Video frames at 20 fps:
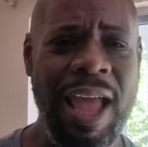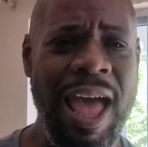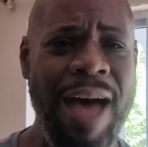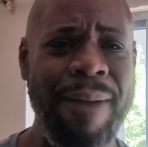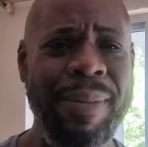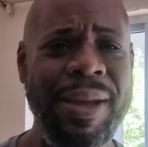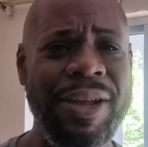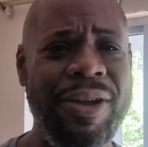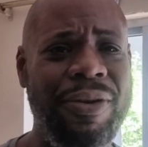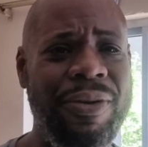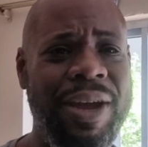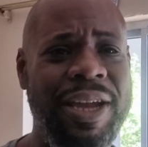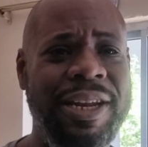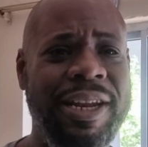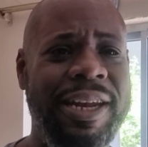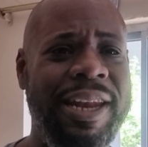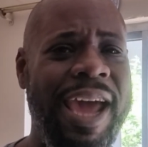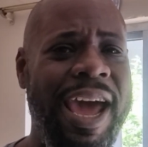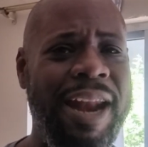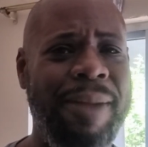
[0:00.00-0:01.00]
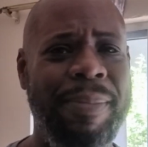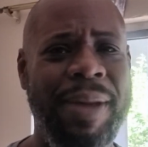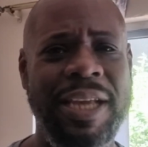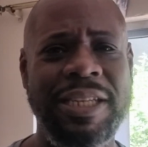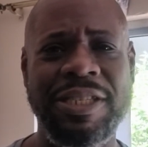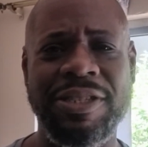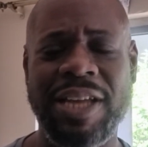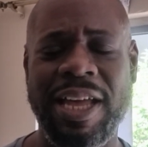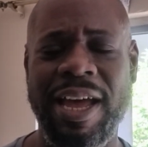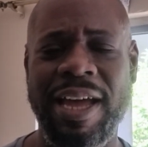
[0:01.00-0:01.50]
I've been creating a
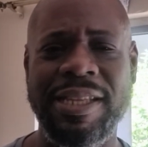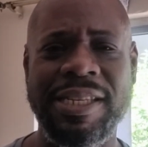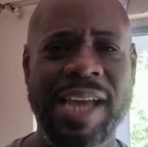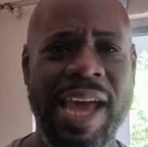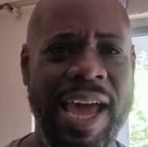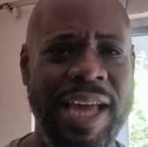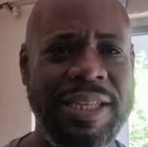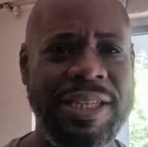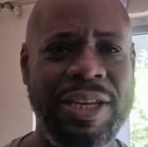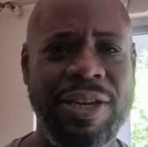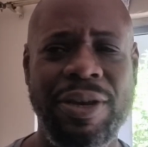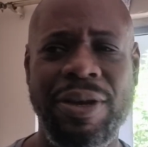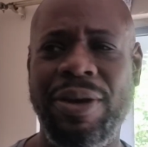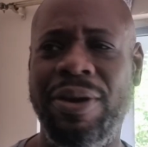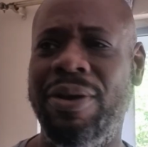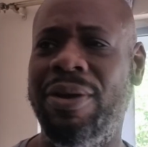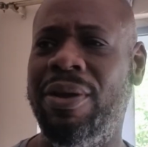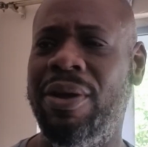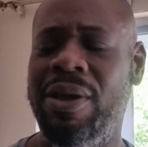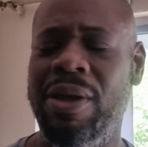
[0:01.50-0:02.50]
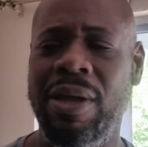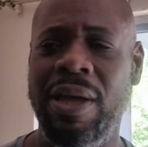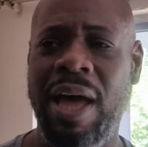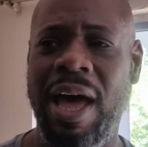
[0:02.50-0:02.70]
database of contacts here